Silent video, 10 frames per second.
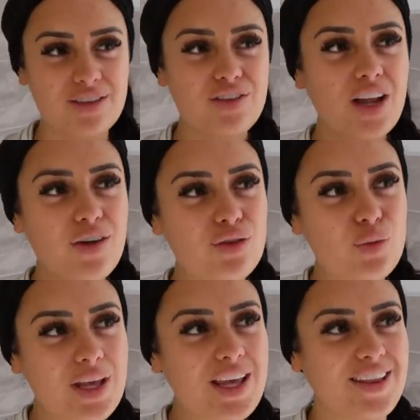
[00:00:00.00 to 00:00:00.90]
I feel like on the
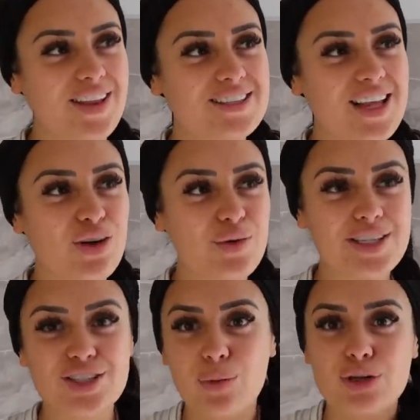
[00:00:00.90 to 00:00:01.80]
weekend there's like
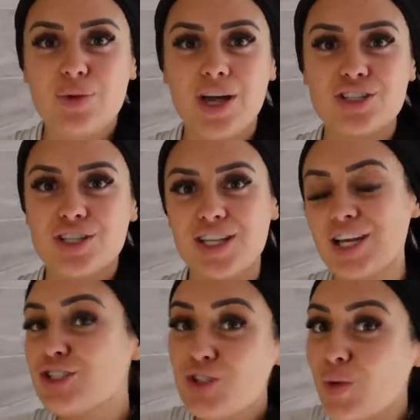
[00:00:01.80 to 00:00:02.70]
always so much pressure to
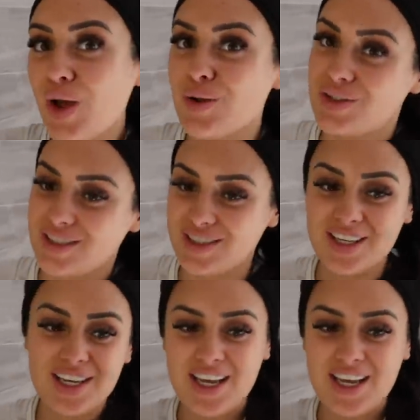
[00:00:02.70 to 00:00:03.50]
like do loads and